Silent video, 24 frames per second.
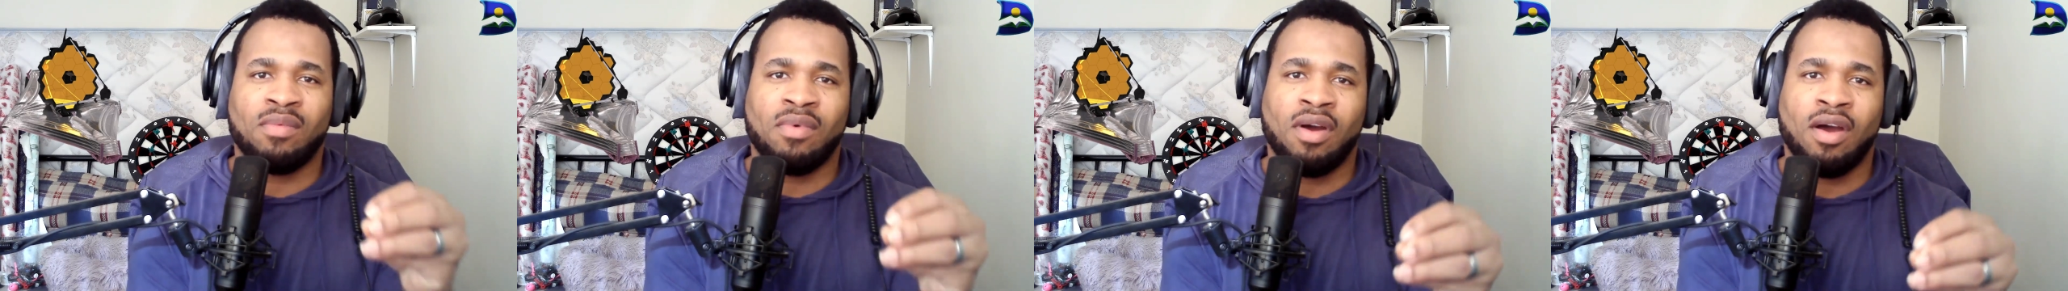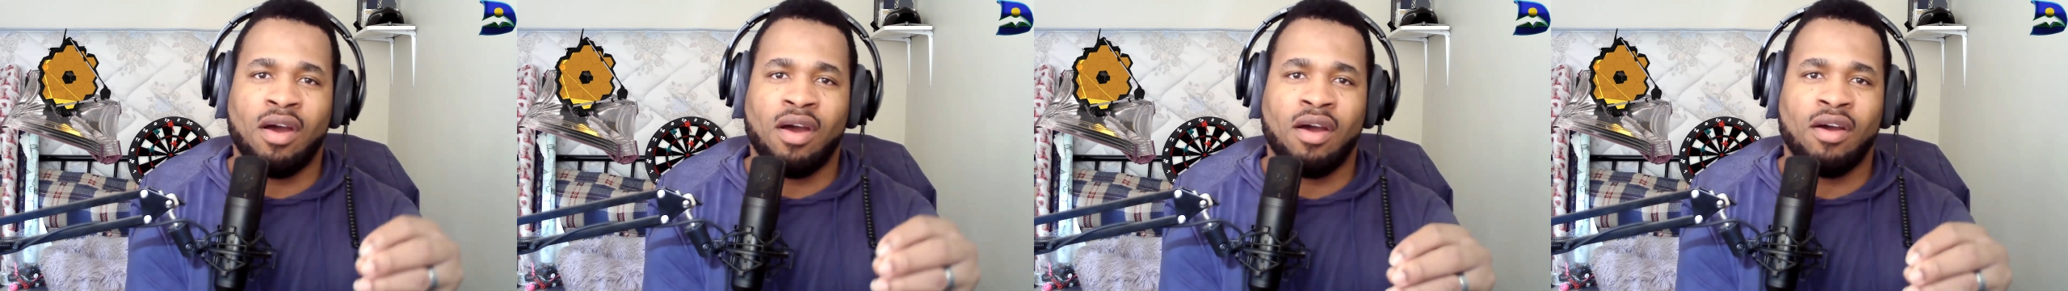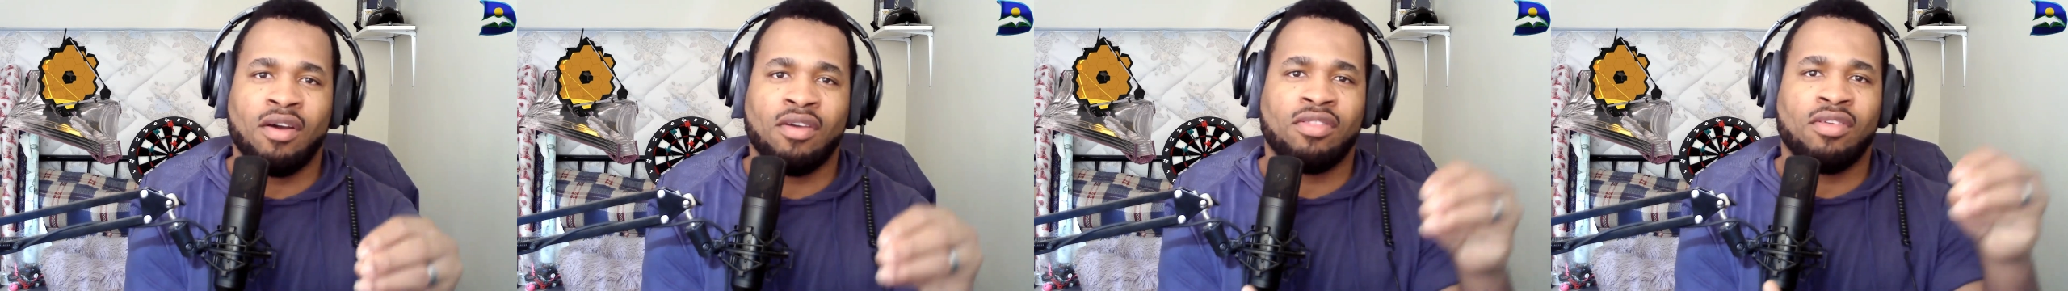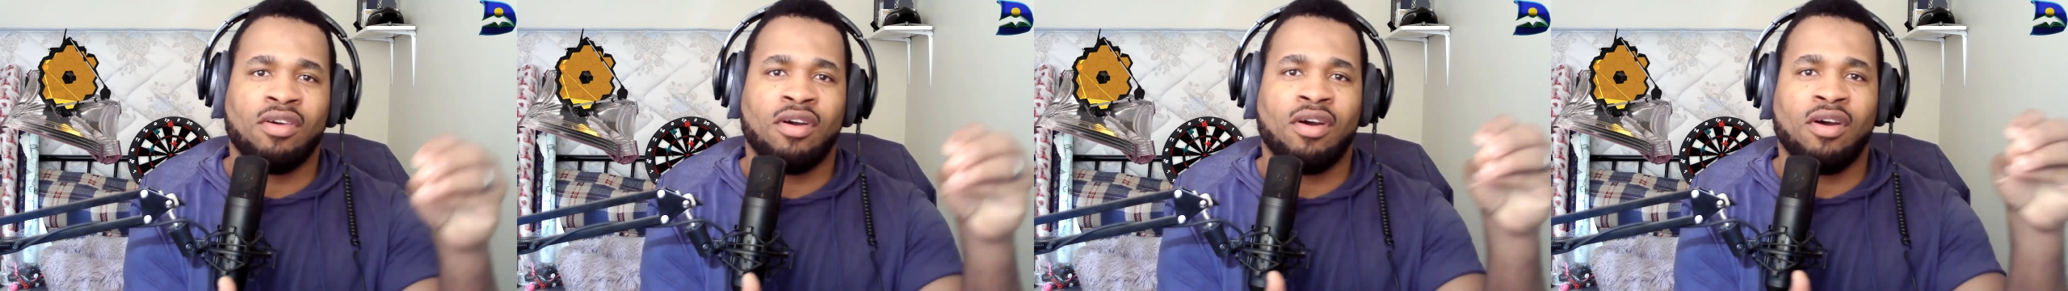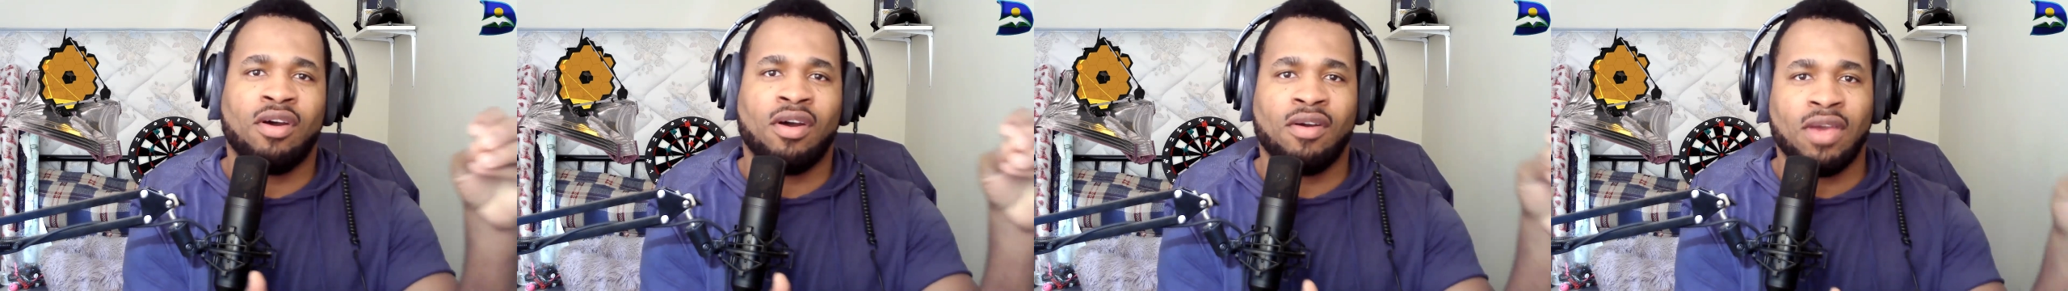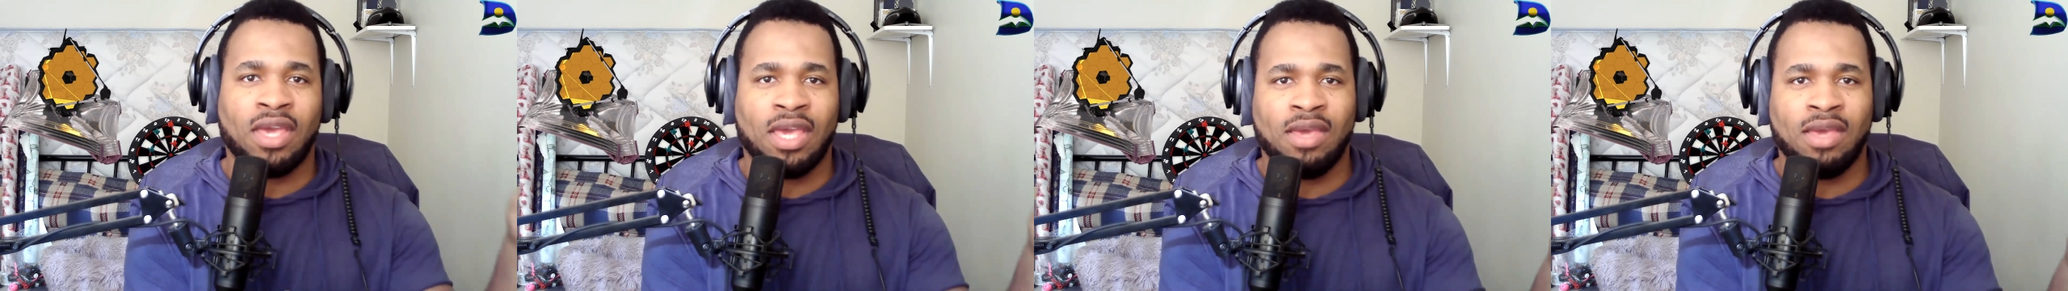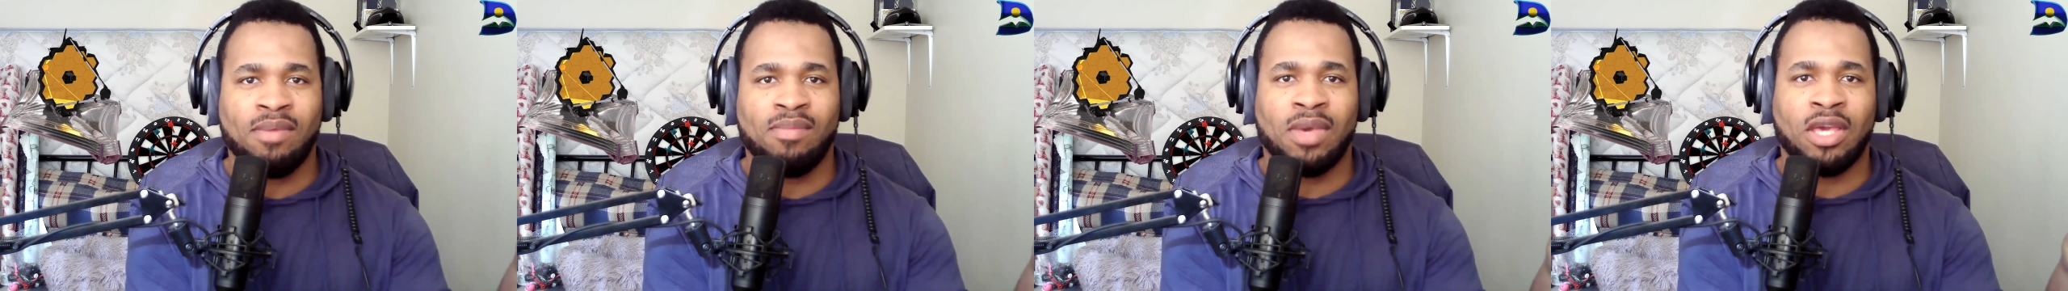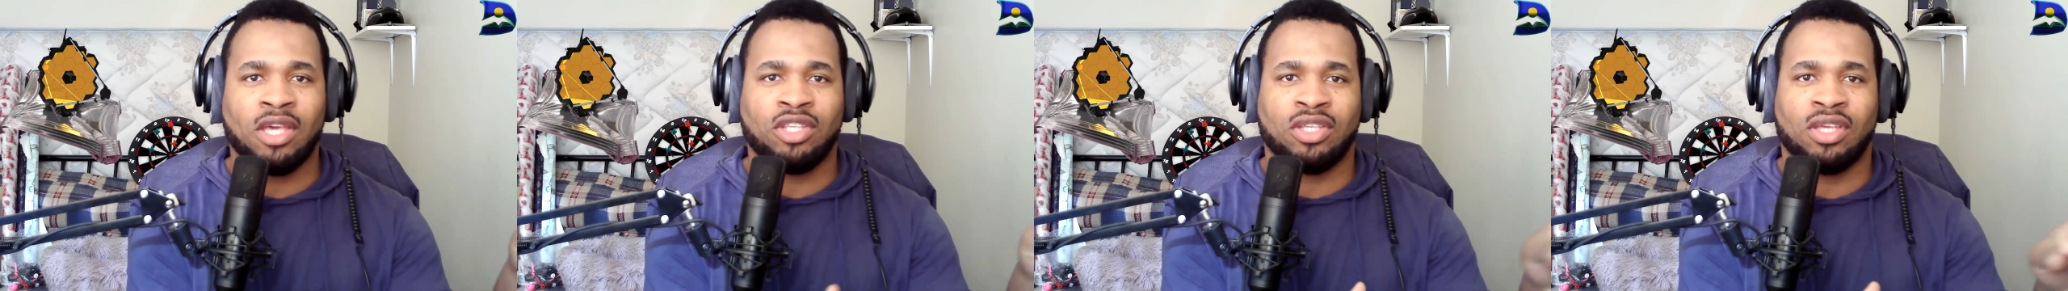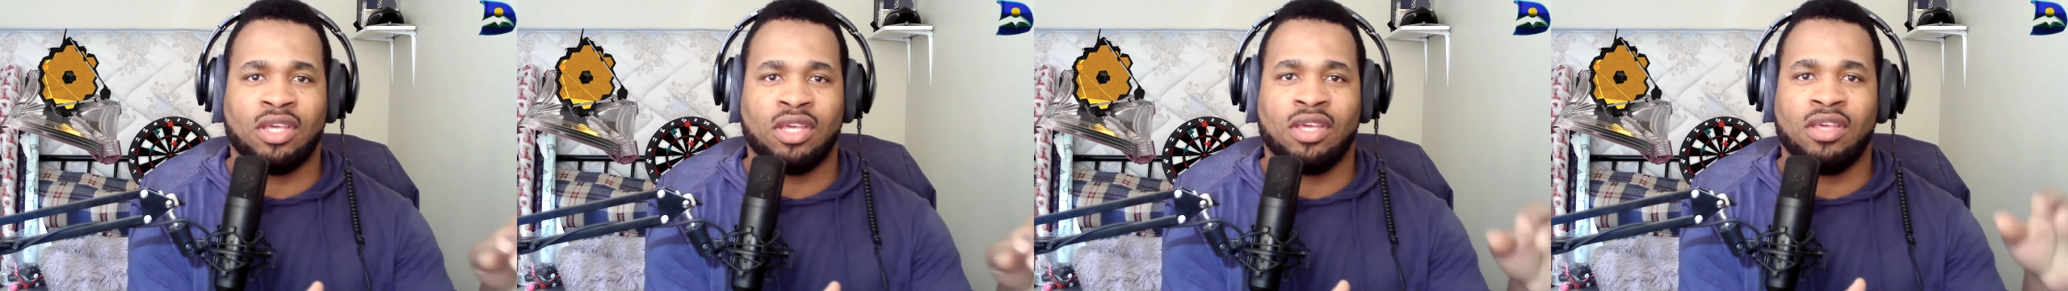other
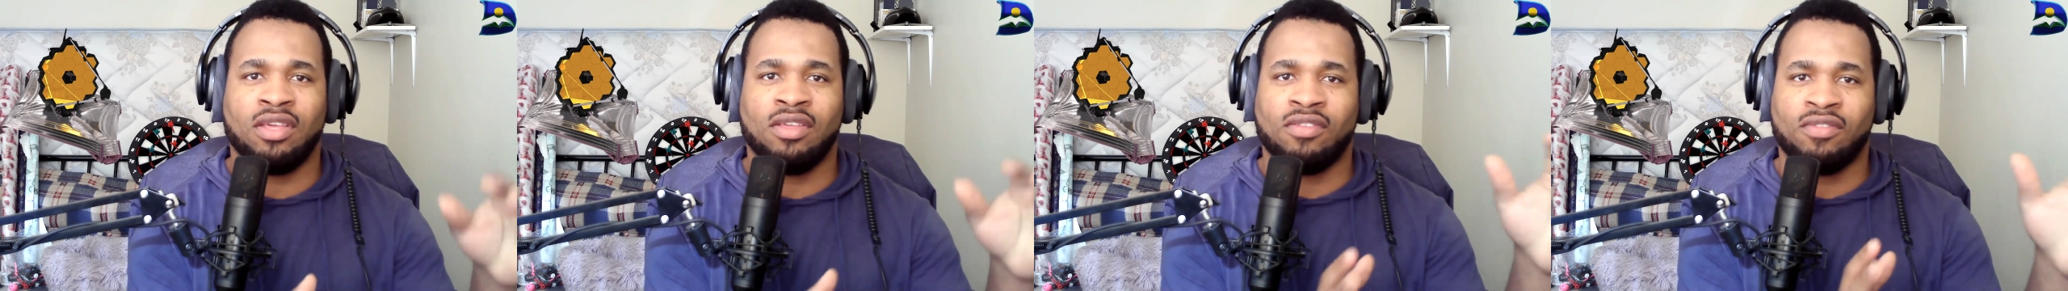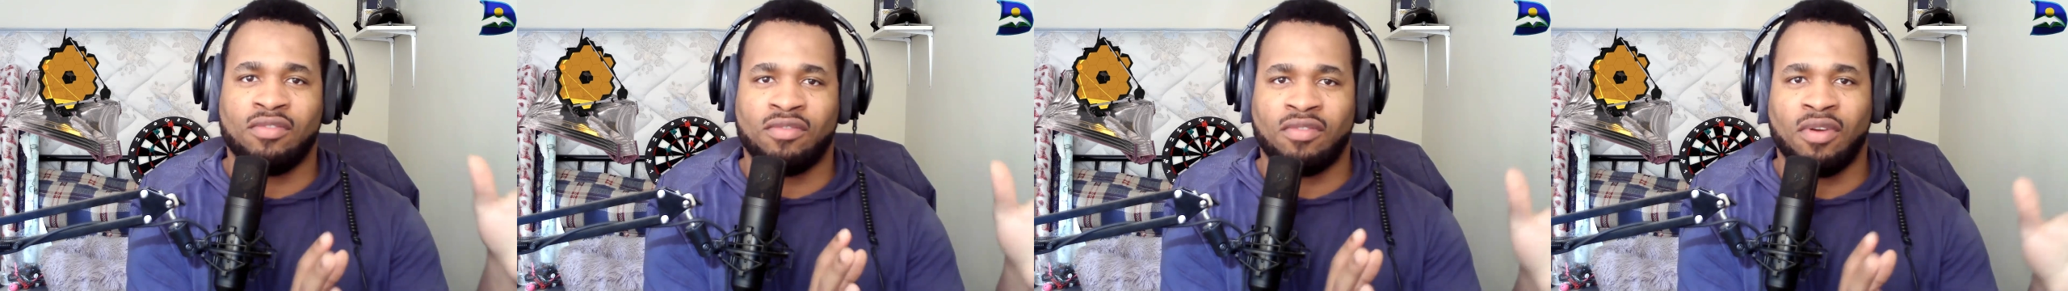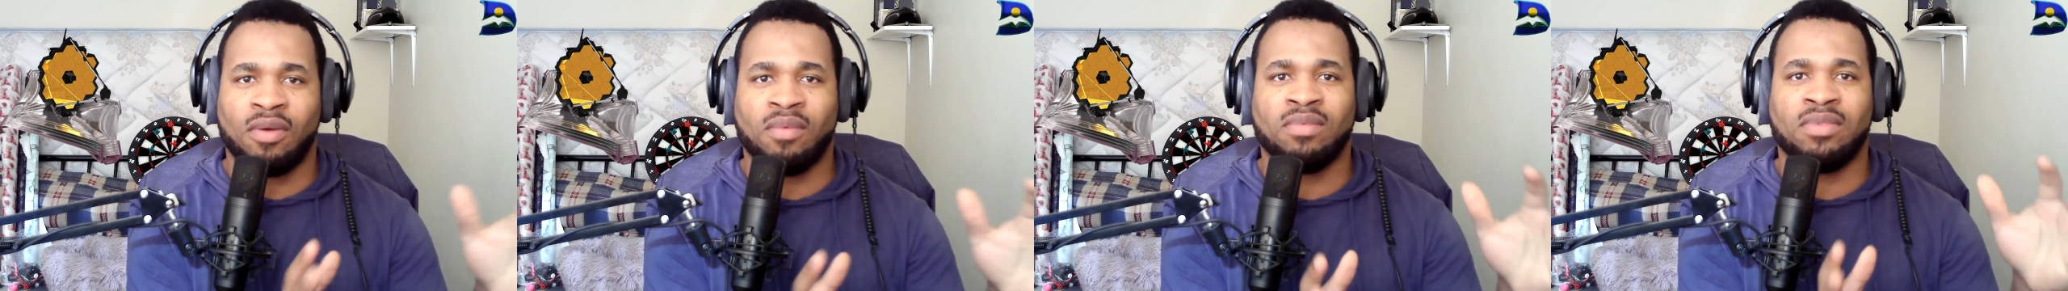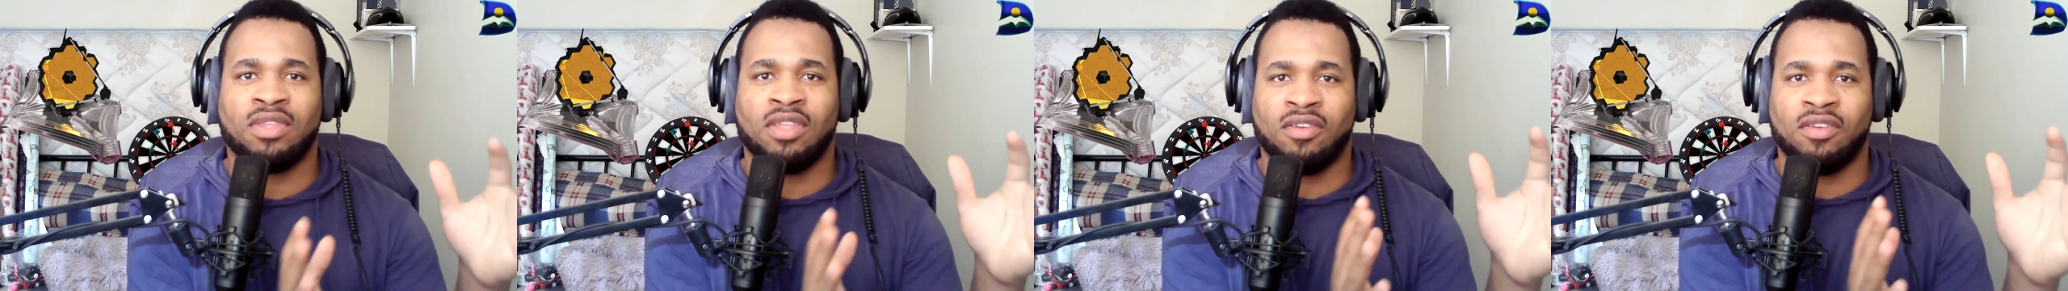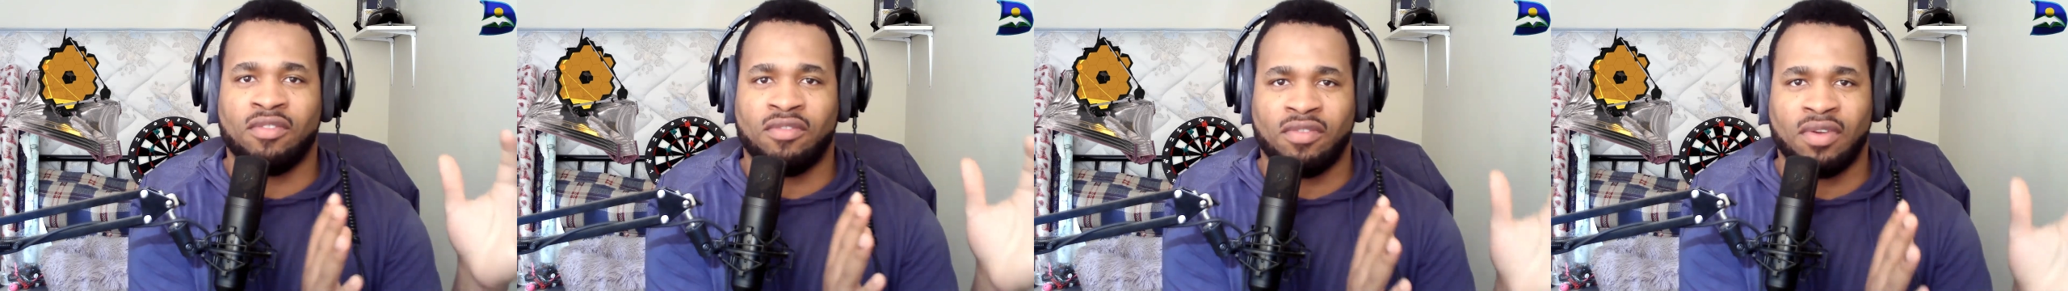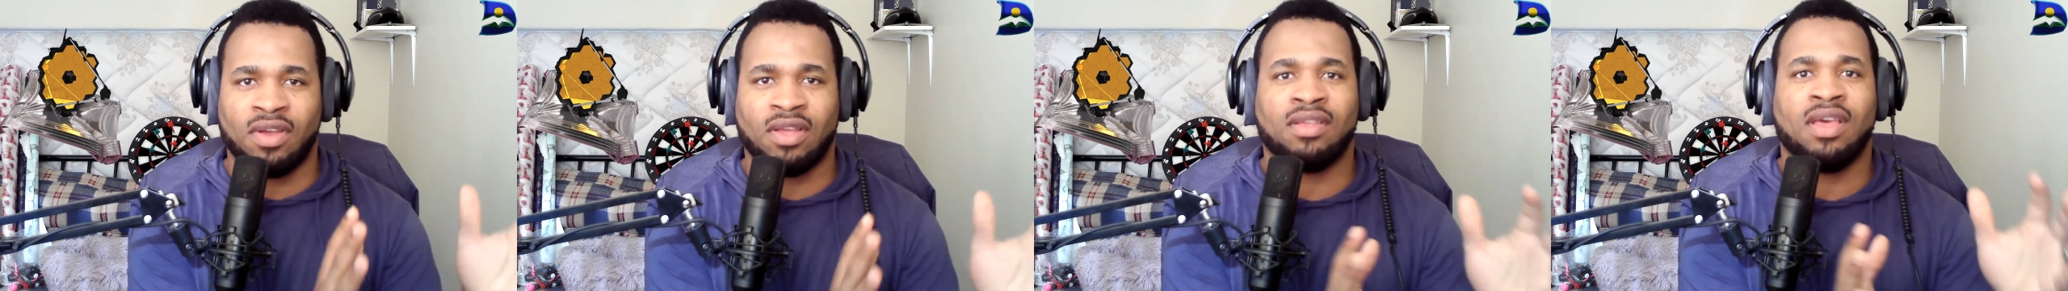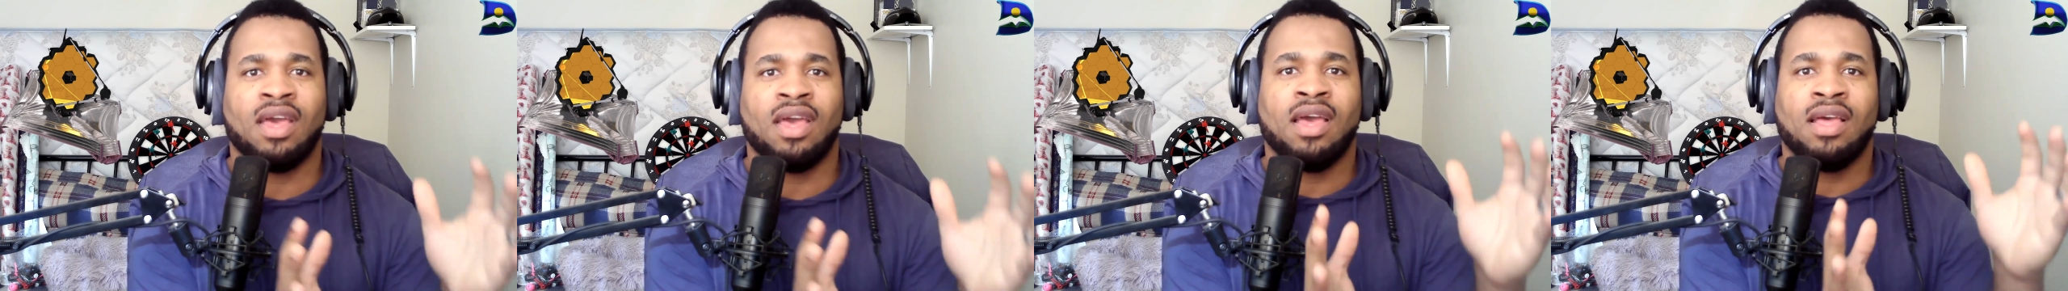images from different